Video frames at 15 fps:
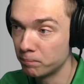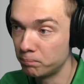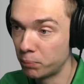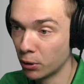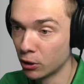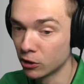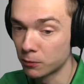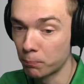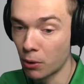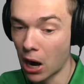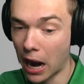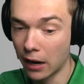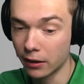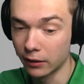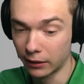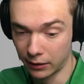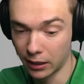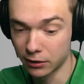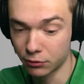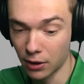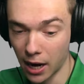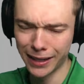burnt broccoli.
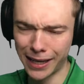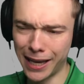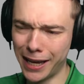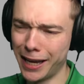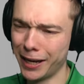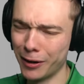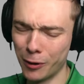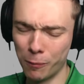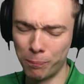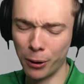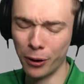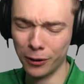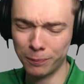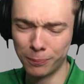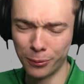That's right. Ew, burnt